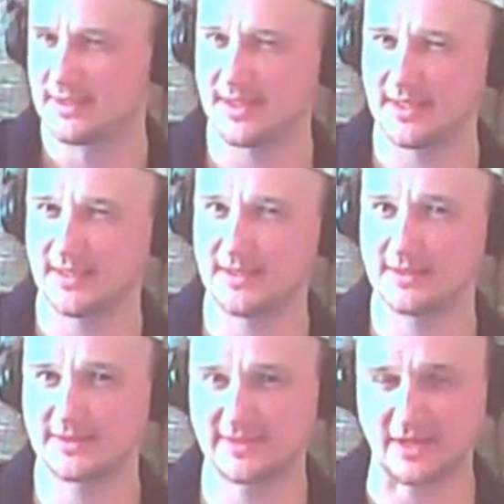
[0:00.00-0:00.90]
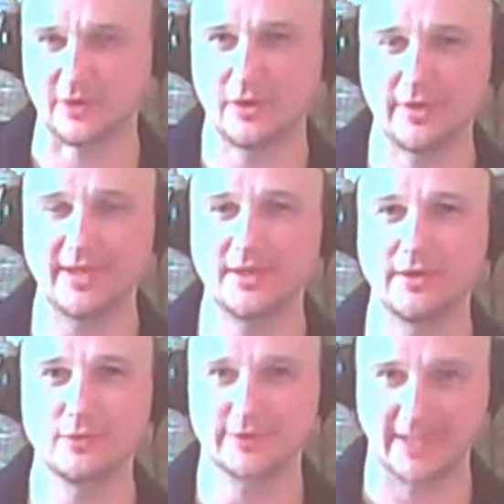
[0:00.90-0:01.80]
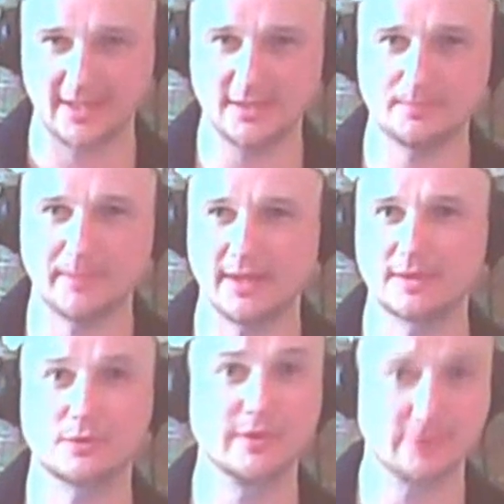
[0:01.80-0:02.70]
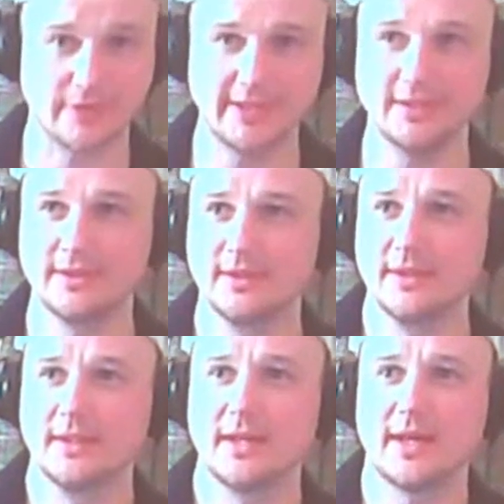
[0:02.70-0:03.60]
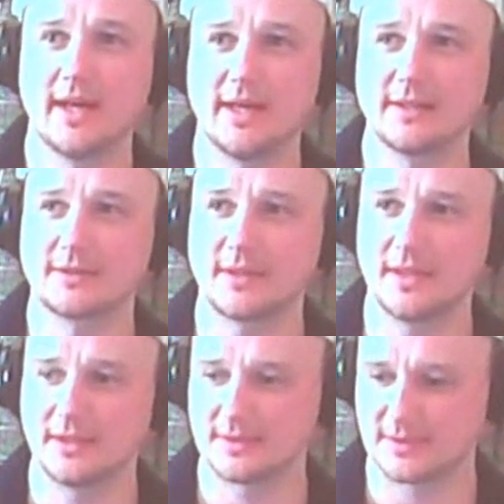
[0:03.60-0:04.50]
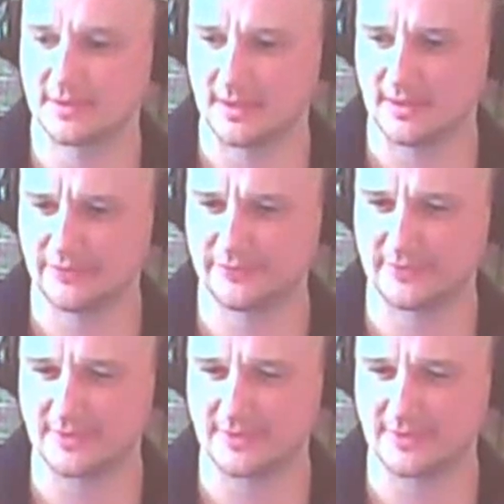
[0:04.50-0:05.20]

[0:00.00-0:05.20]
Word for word: uh, stereo rendering was added by Chris Drain, and and uh,